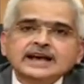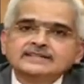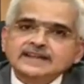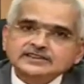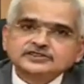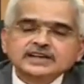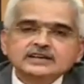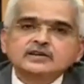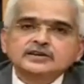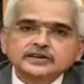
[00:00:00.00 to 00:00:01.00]
and that
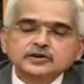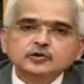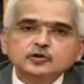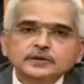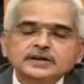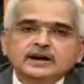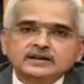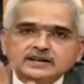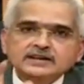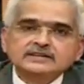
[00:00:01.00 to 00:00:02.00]
shall continue to be
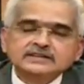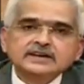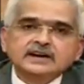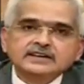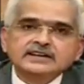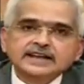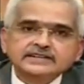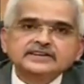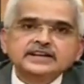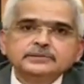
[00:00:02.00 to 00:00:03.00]
under the
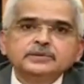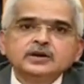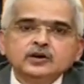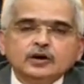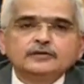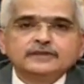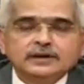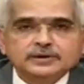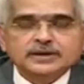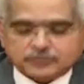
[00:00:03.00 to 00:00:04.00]
underlying theme of
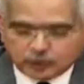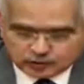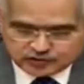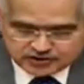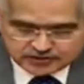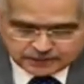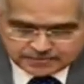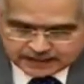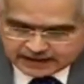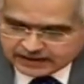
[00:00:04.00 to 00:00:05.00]
our approach.
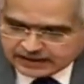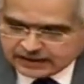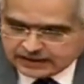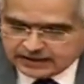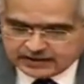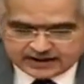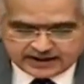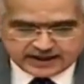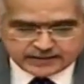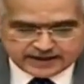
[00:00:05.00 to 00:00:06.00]

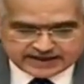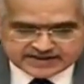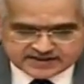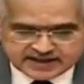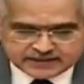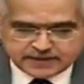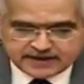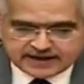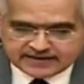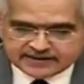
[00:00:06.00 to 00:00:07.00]
In my
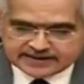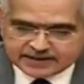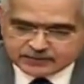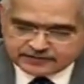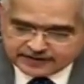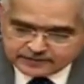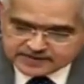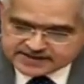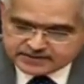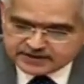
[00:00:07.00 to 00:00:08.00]
statement at the time of
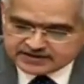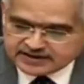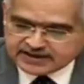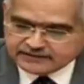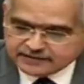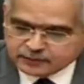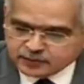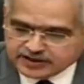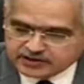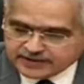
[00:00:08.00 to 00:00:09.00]
MPC meeting in
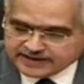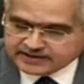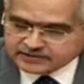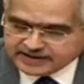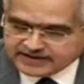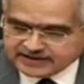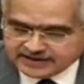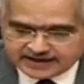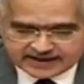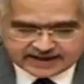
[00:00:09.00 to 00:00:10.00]
February
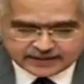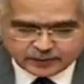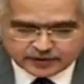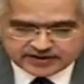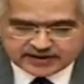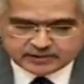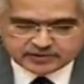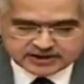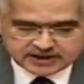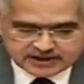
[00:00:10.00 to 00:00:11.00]
2020, I had pointed
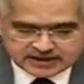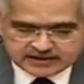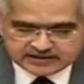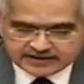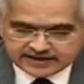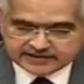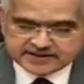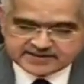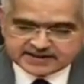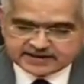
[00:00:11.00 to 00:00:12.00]
out the
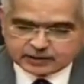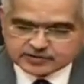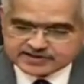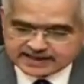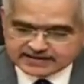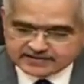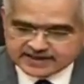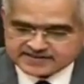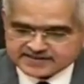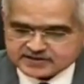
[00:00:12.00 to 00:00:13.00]
increasing downside
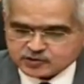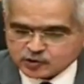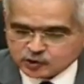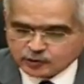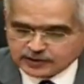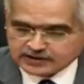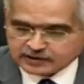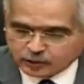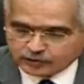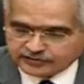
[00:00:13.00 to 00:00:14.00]
risks to global
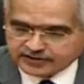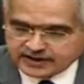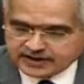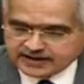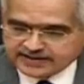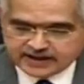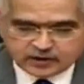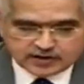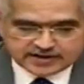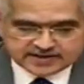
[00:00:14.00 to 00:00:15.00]
growth in the
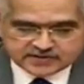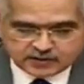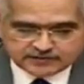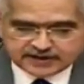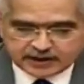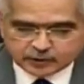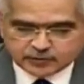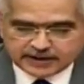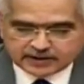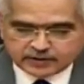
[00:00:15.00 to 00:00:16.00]
context of the
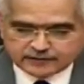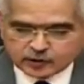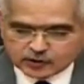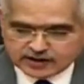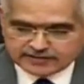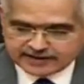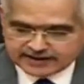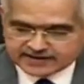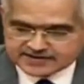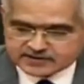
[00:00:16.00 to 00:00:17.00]
outbreak of
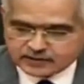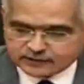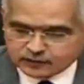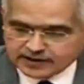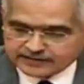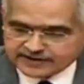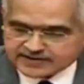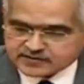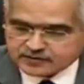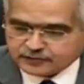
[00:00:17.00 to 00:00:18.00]
coronavirus, the full
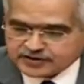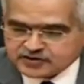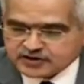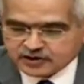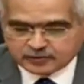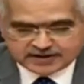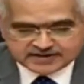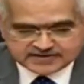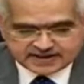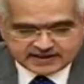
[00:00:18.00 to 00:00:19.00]
effects of which
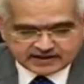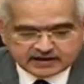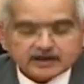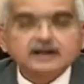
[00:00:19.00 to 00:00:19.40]
were still